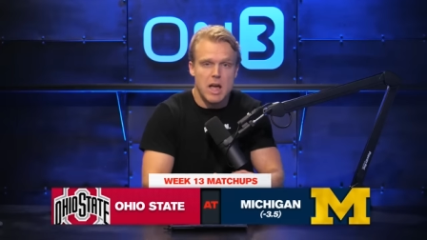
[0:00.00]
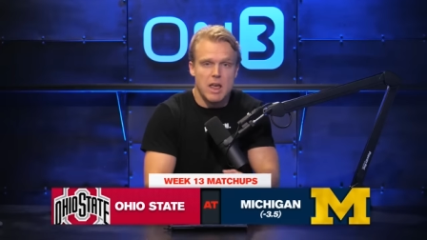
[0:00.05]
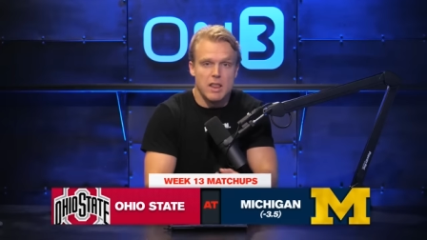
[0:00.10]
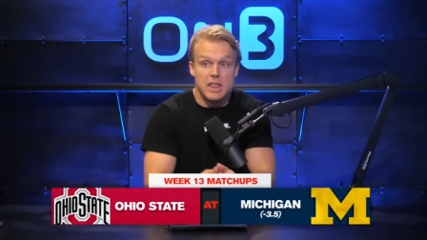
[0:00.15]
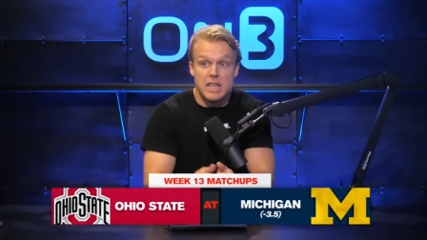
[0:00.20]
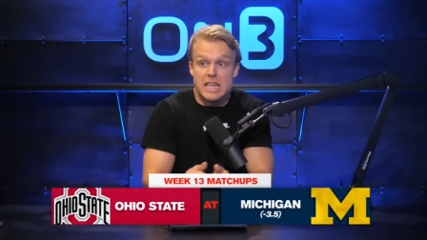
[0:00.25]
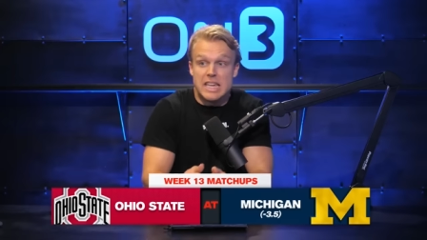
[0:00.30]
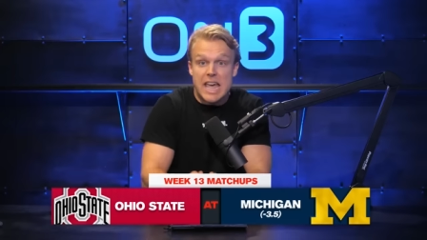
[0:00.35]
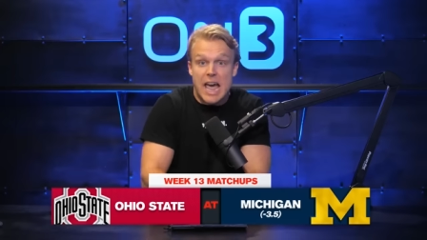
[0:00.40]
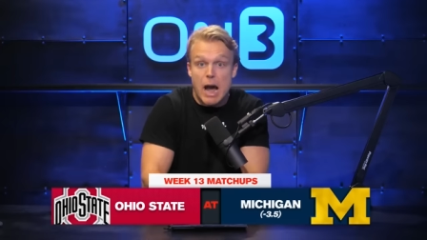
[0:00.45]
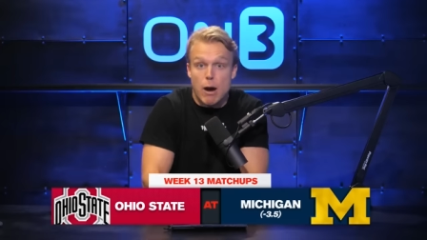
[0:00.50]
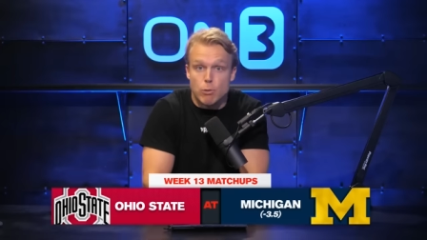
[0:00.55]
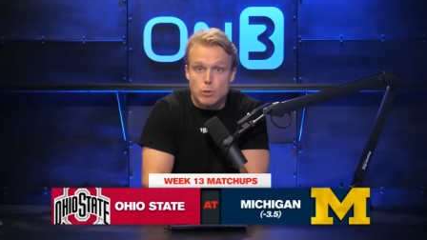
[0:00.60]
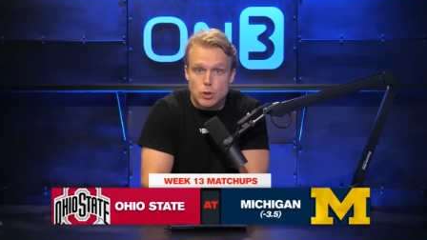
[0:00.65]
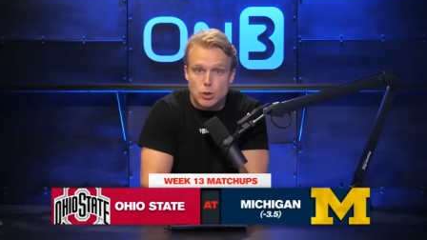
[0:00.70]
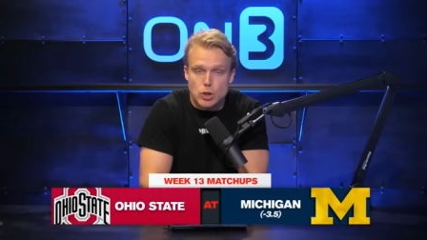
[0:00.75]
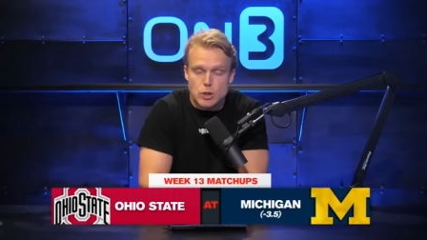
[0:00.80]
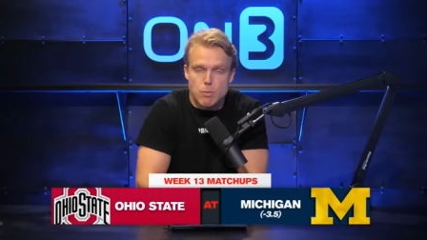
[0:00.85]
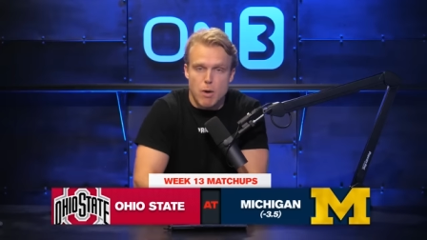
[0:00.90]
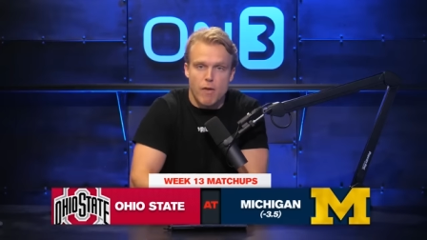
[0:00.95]
the
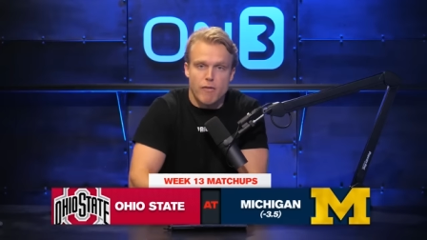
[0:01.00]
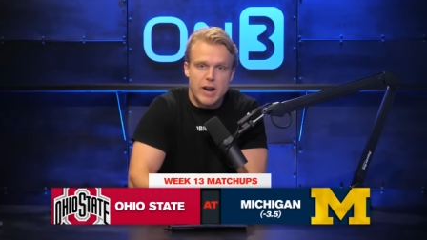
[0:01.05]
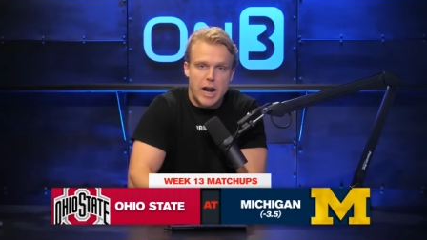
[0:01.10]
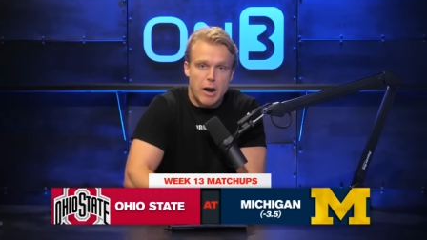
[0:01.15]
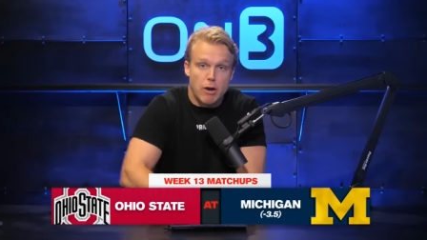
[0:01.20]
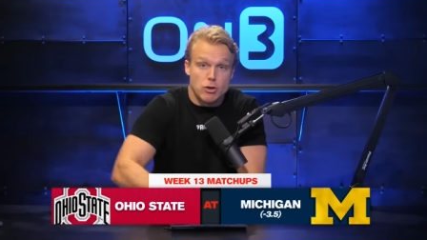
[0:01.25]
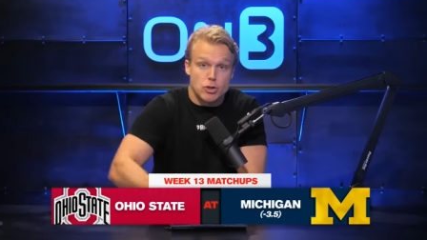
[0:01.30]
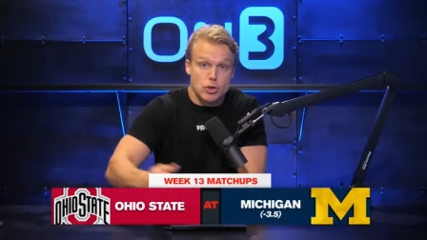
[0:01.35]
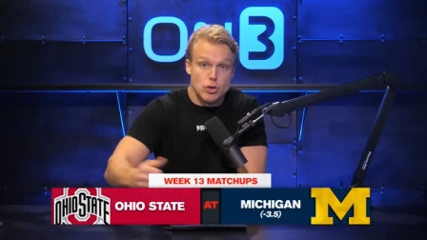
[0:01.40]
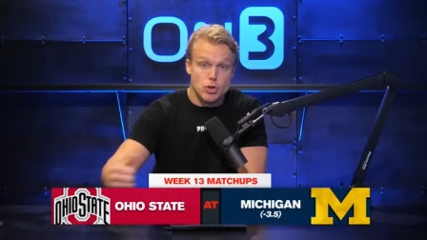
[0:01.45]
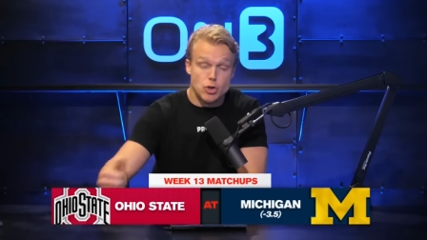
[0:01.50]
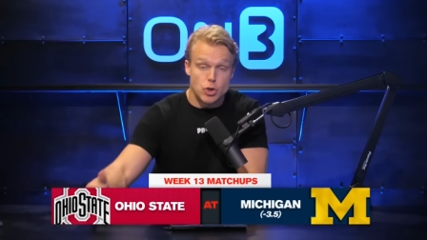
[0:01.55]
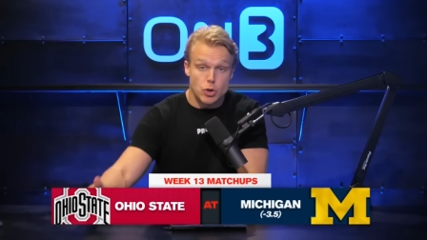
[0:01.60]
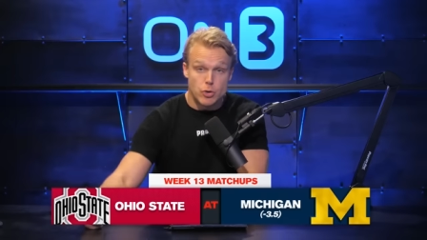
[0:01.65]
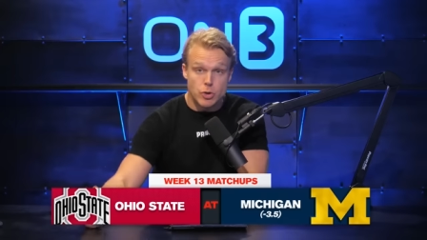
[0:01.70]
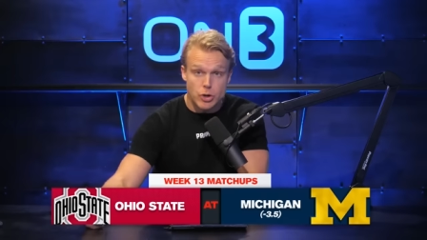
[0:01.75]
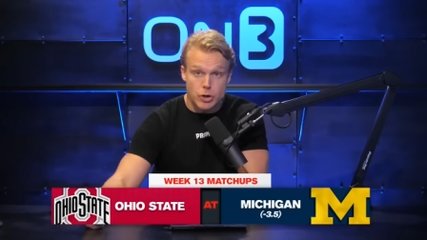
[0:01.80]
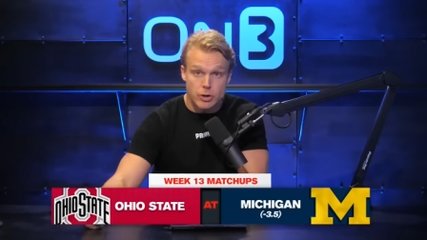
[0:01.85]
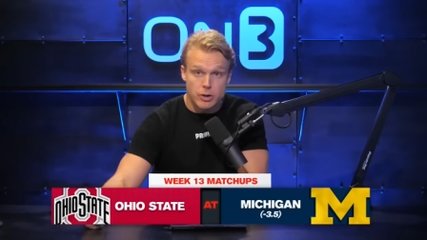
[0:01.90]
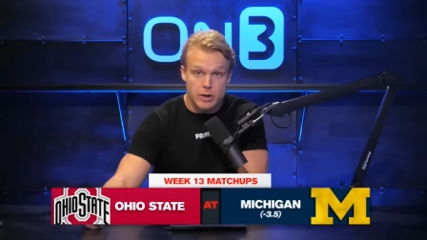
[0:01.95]
counter to Marvin Harrison
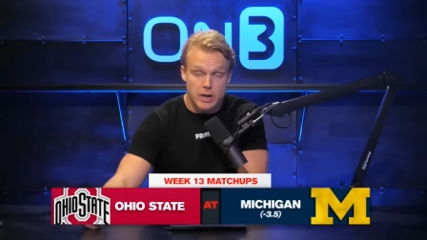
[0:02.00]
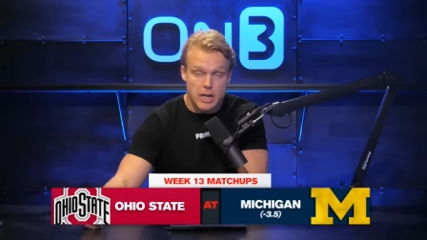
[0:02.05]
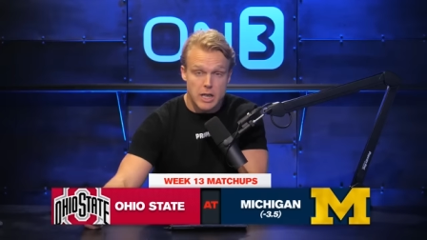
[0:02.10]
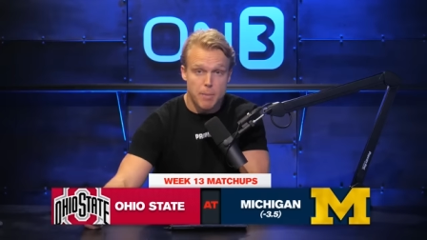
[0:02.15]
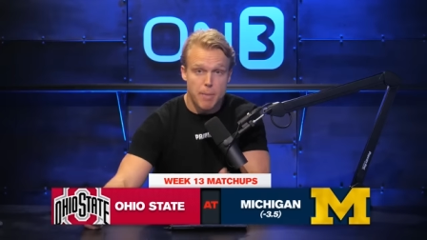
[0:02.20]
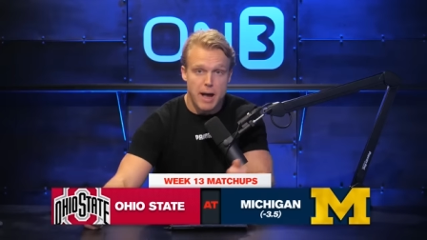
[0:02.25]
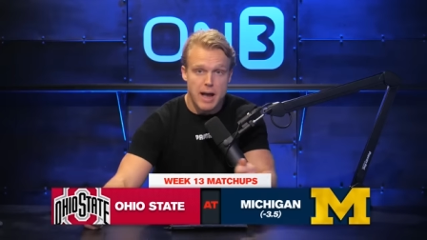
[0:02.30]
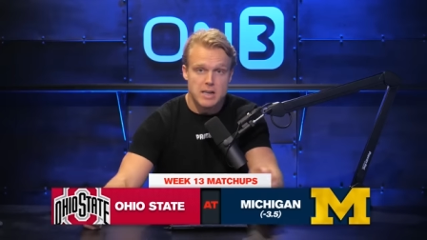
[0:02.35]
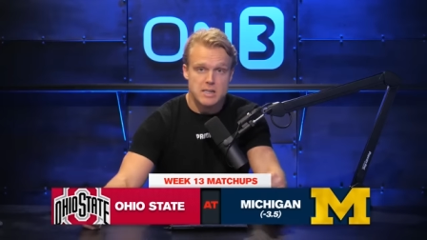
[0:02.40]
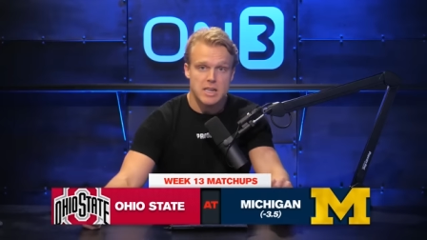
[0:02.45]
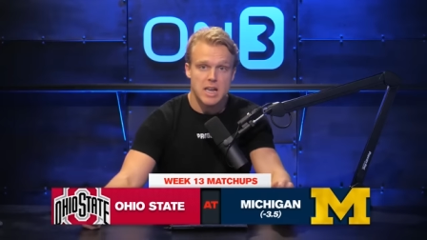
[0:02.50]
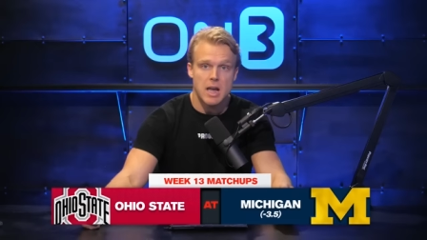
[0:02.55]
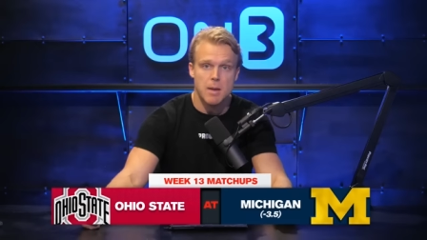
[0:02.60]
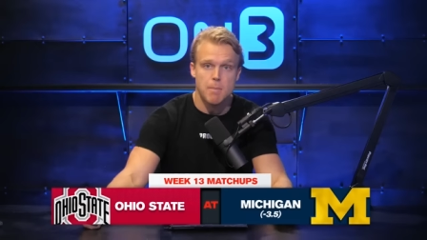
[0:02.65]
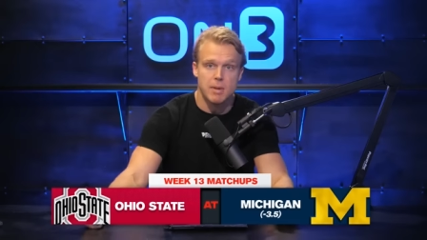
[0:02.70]
Junior in the past game.